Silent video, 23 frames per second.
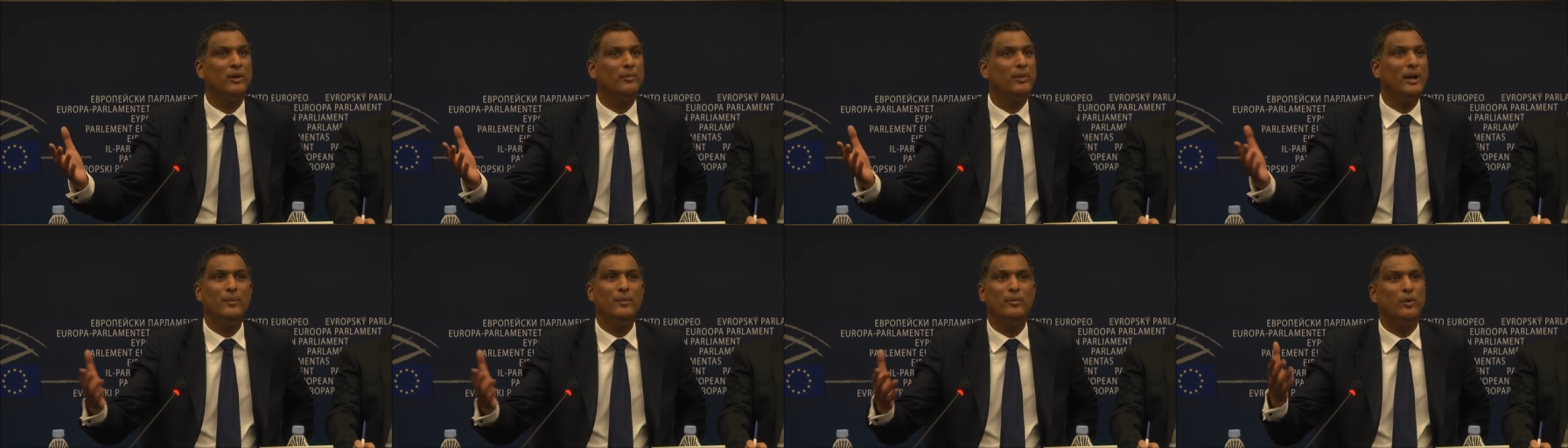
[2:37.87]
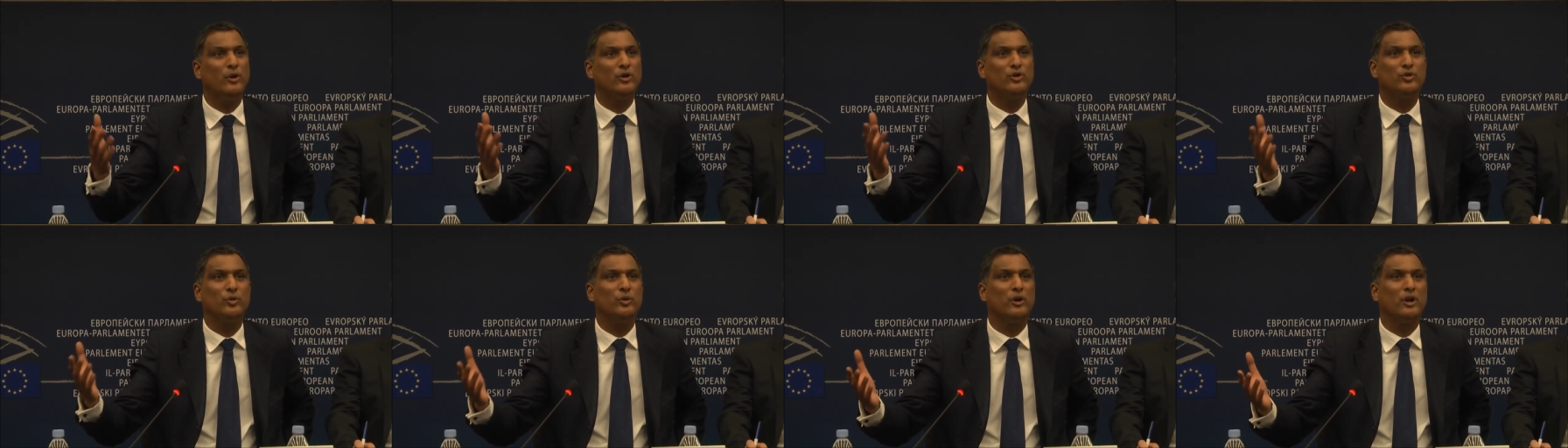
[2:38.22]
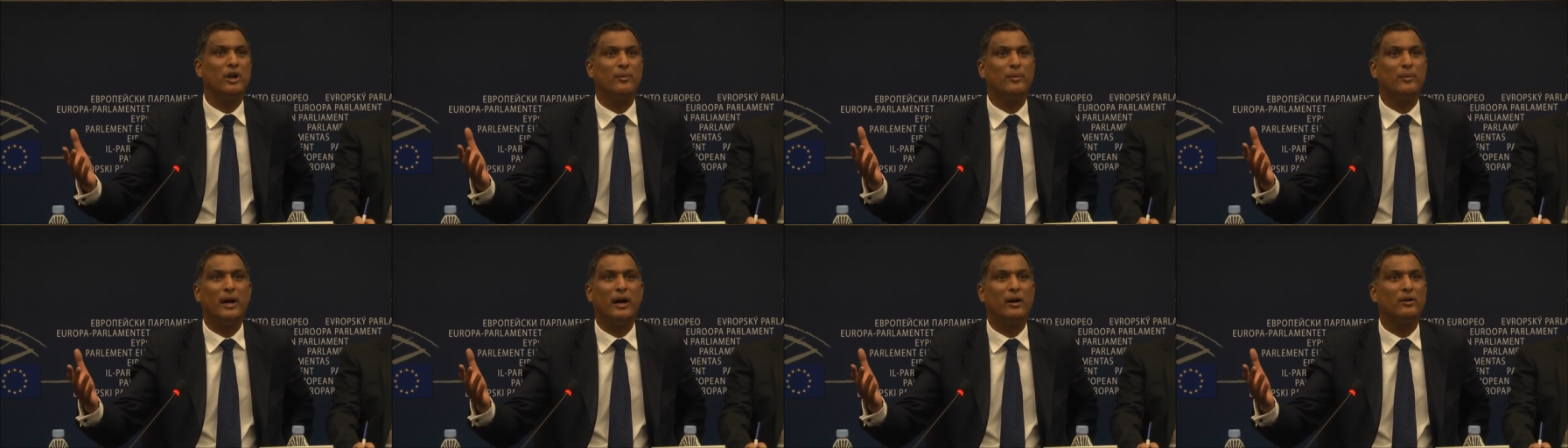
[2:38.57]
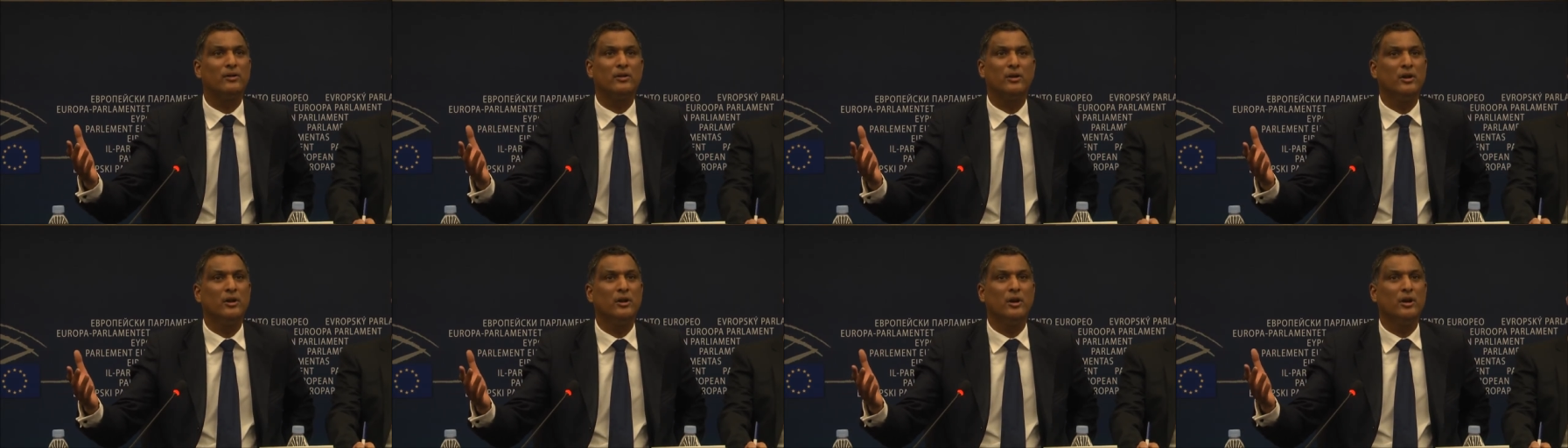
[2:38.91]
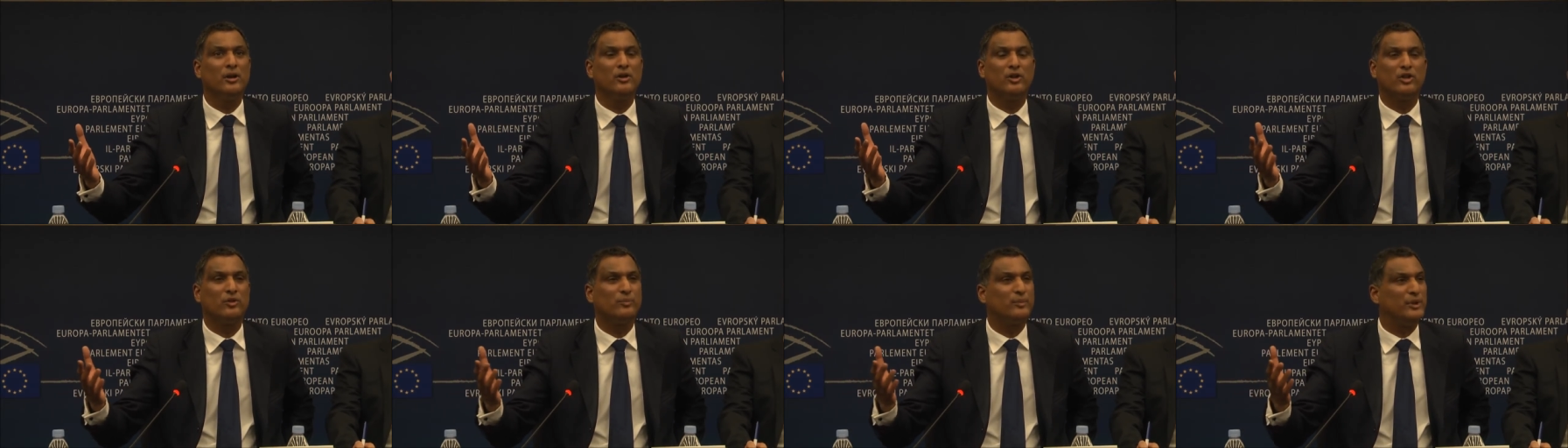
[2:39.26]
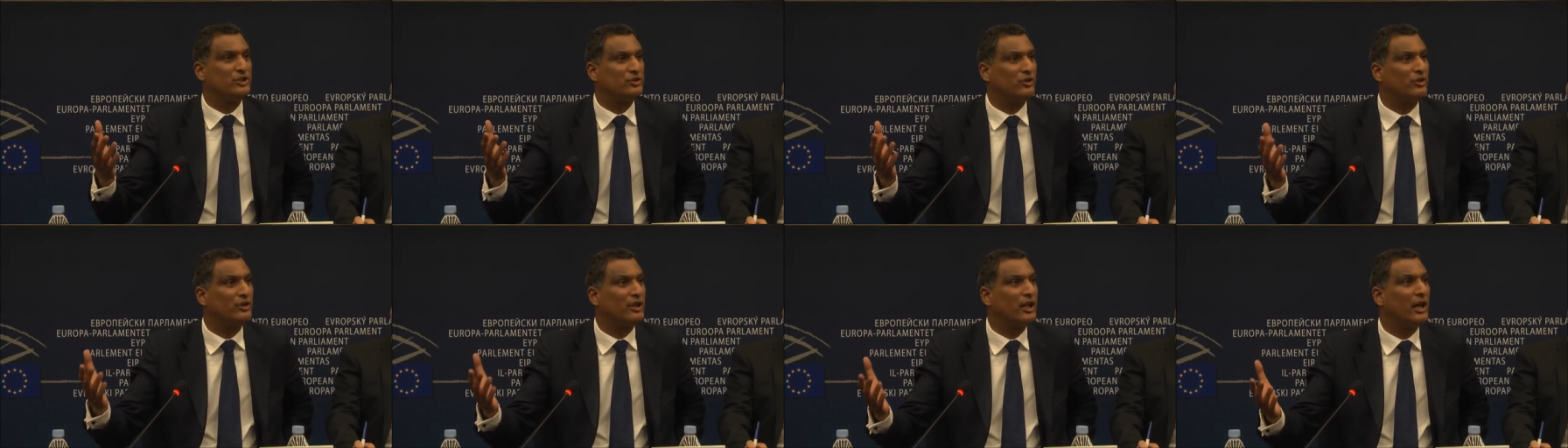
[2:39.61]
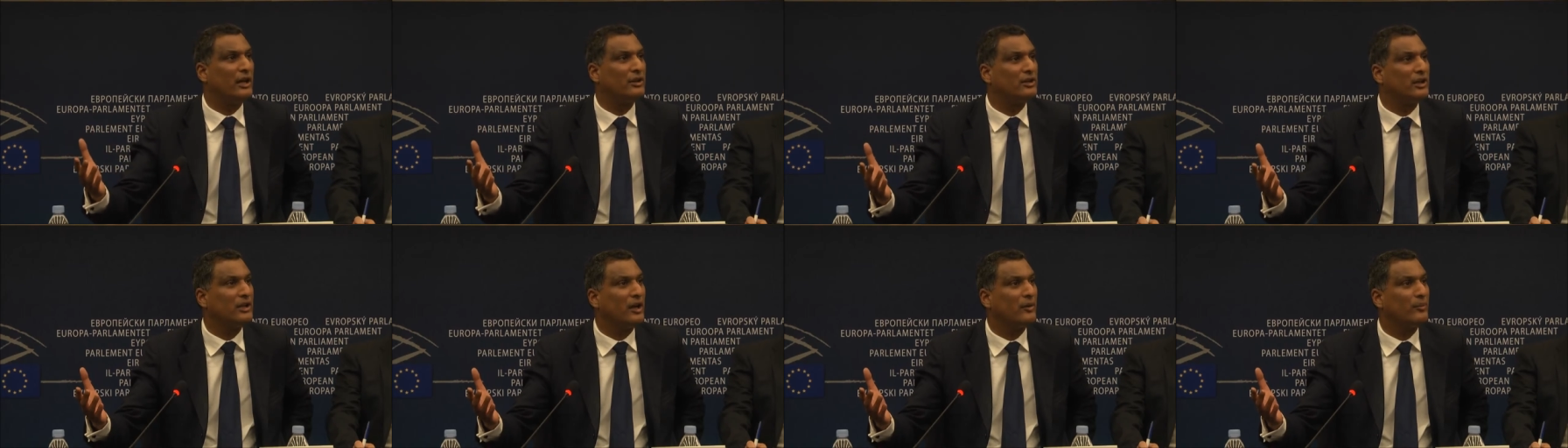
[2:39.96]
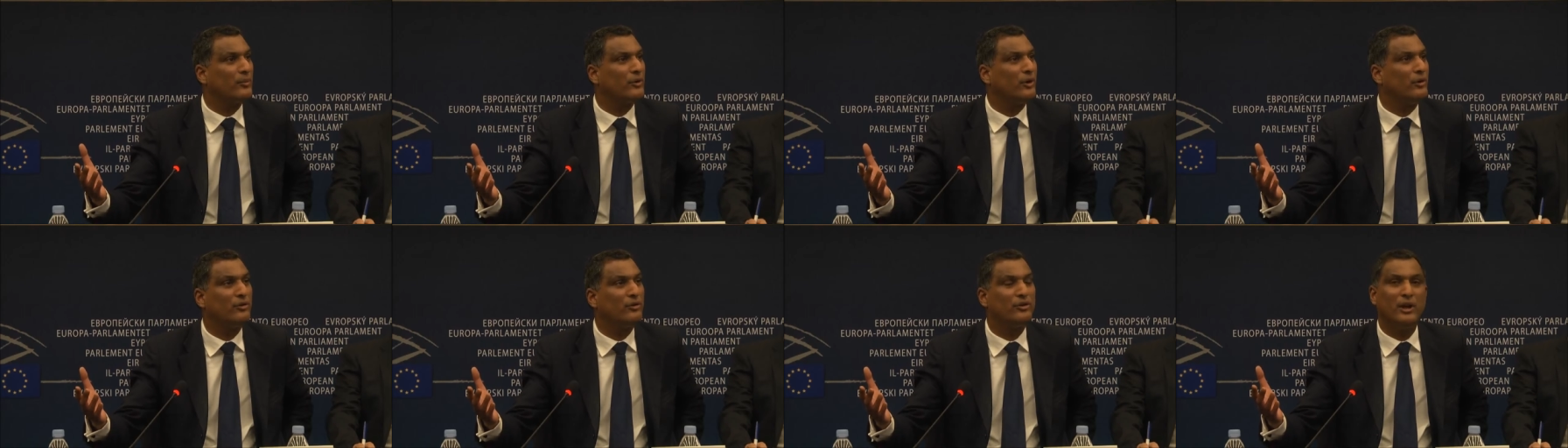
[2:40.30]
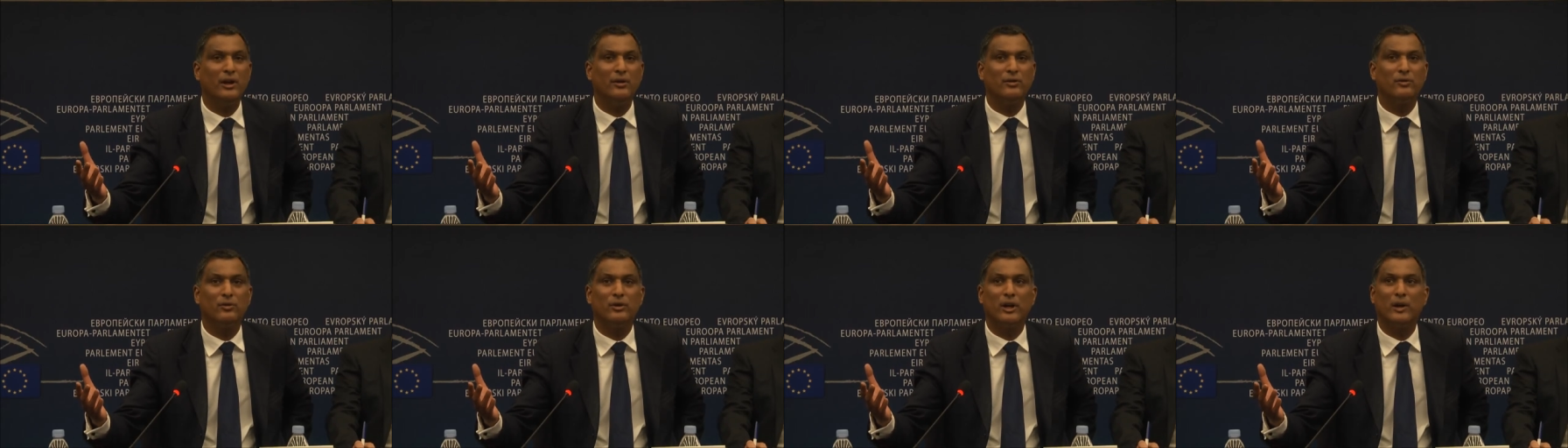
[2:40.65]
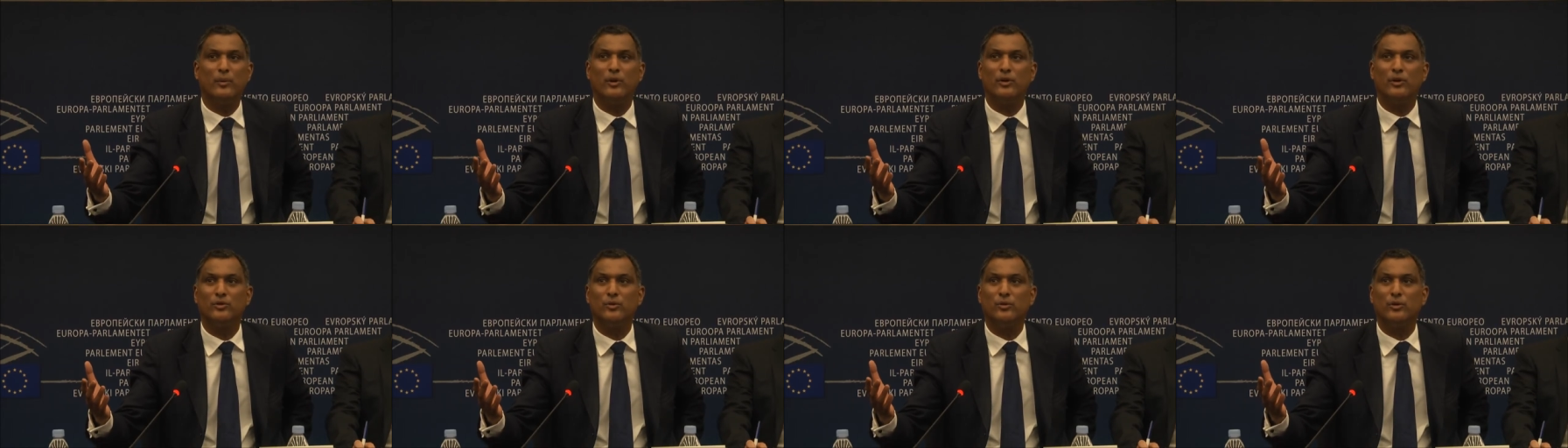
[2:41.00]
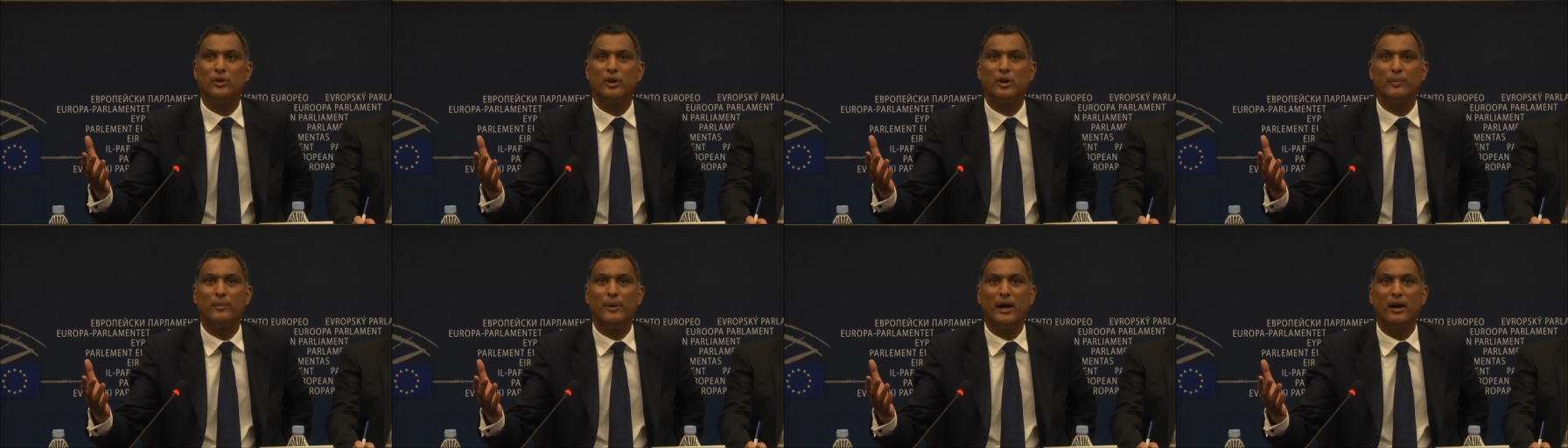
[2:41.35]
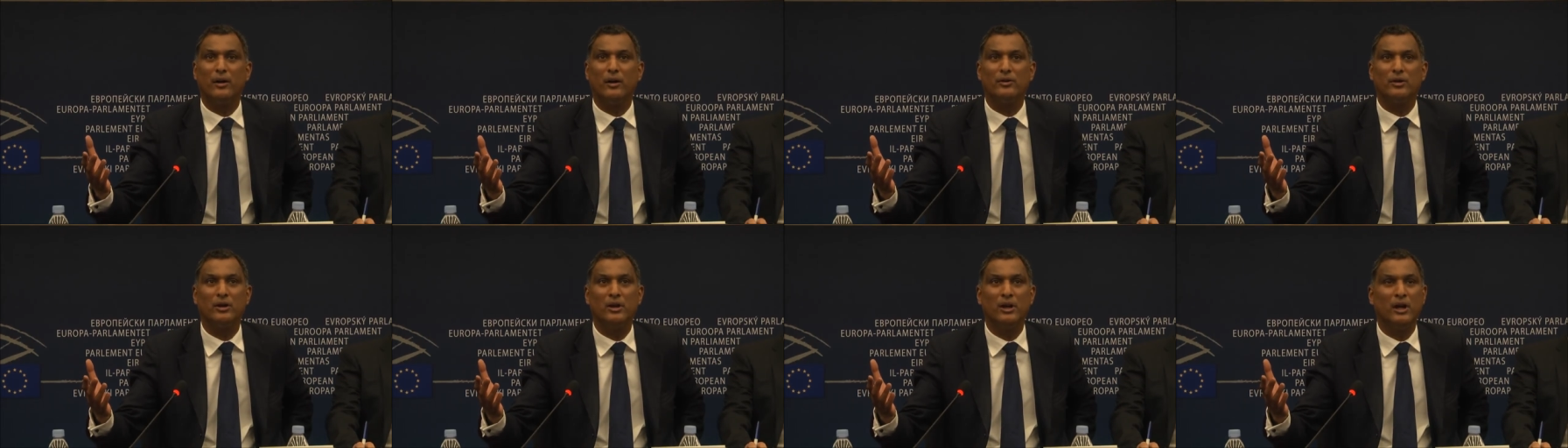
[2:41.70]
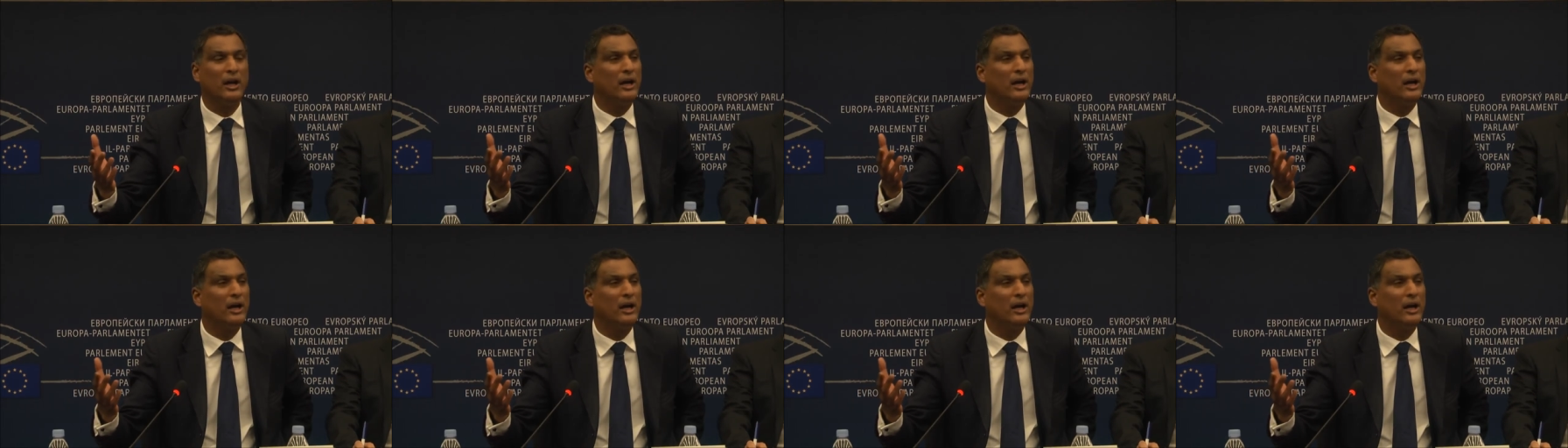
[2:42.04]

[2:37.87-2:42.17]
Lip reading: people weren't talking about the Spitzen candidate process, or they weren't talking about